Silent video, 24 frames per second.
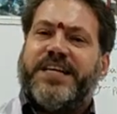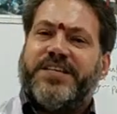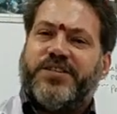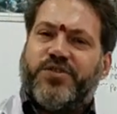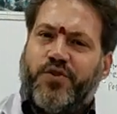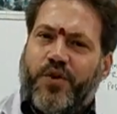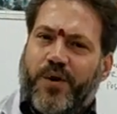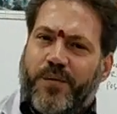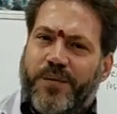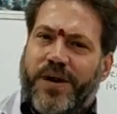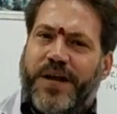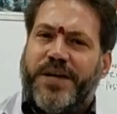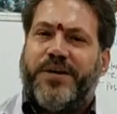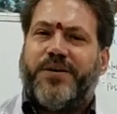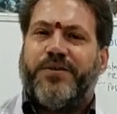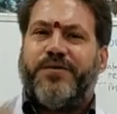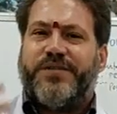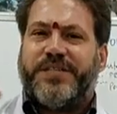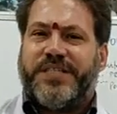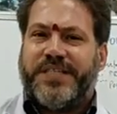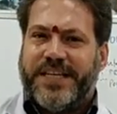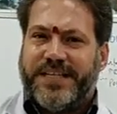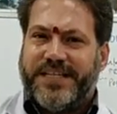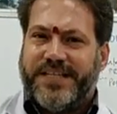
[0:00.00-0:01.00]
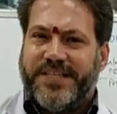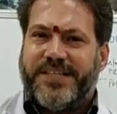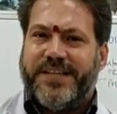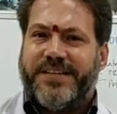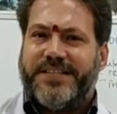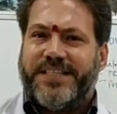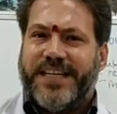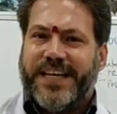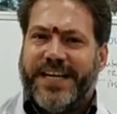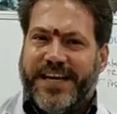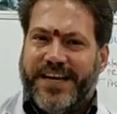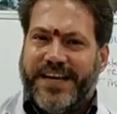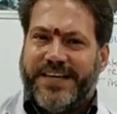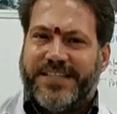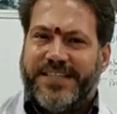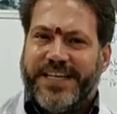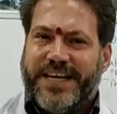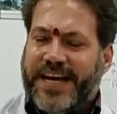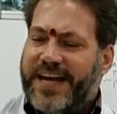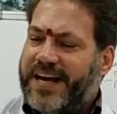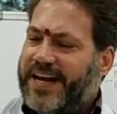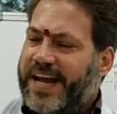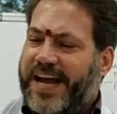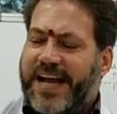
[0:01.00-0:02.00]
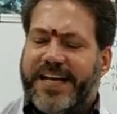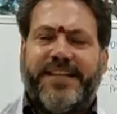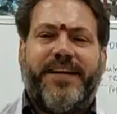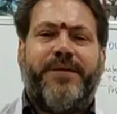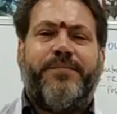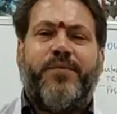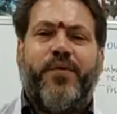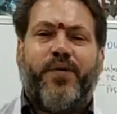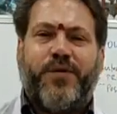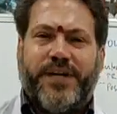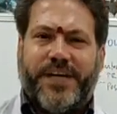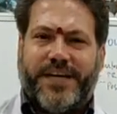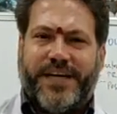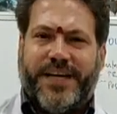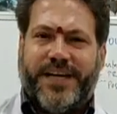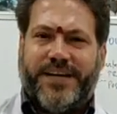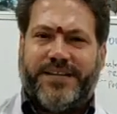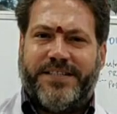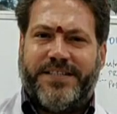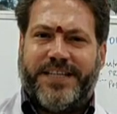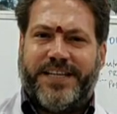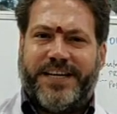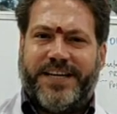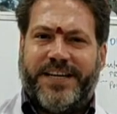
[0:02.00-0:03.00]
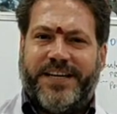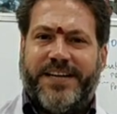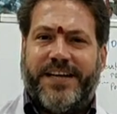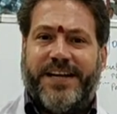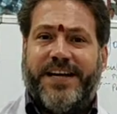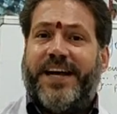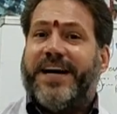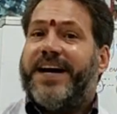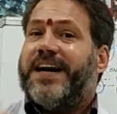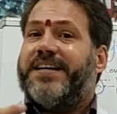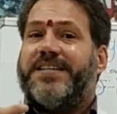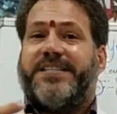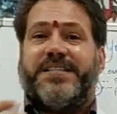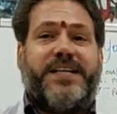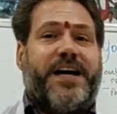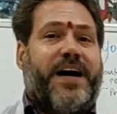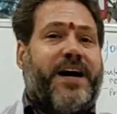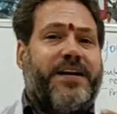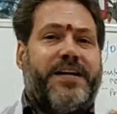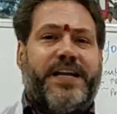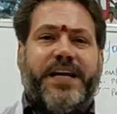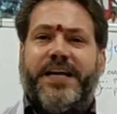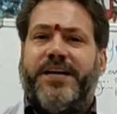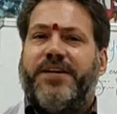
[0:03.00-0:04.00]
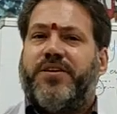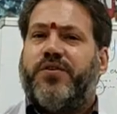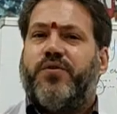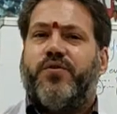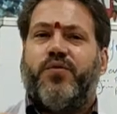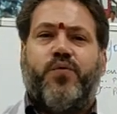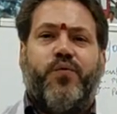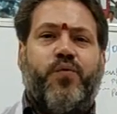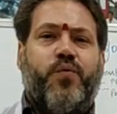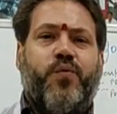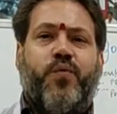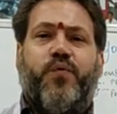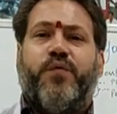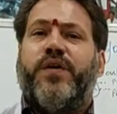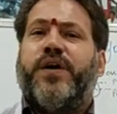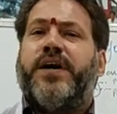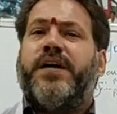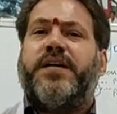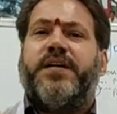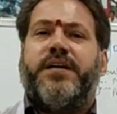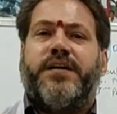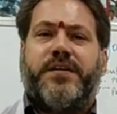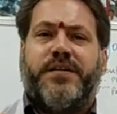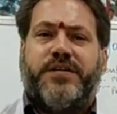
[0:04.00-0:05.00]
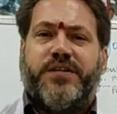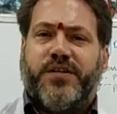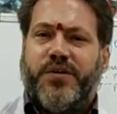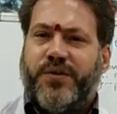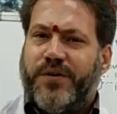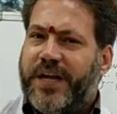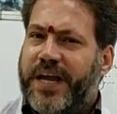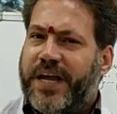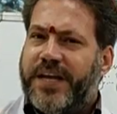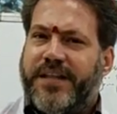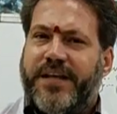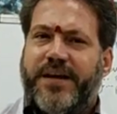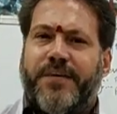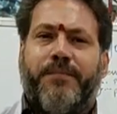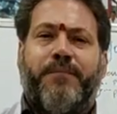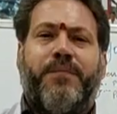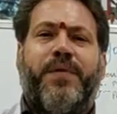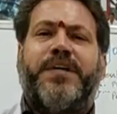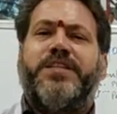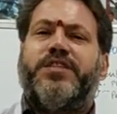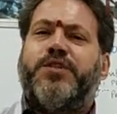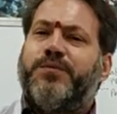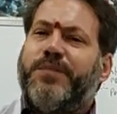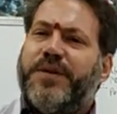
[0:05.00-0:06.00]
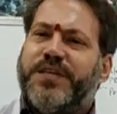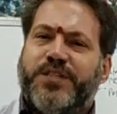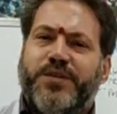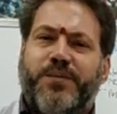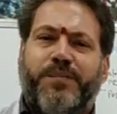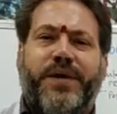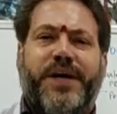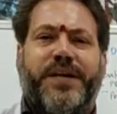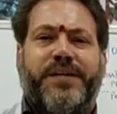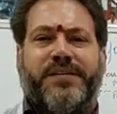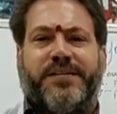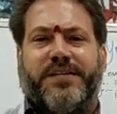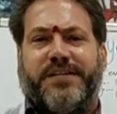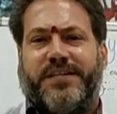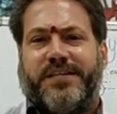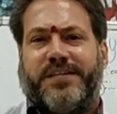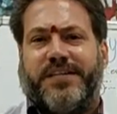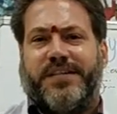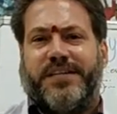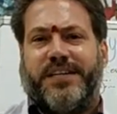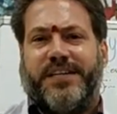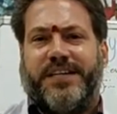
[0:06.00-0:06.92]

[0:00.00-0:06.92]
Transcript: the somatosensory area and the motor area are starting to work together much, much better.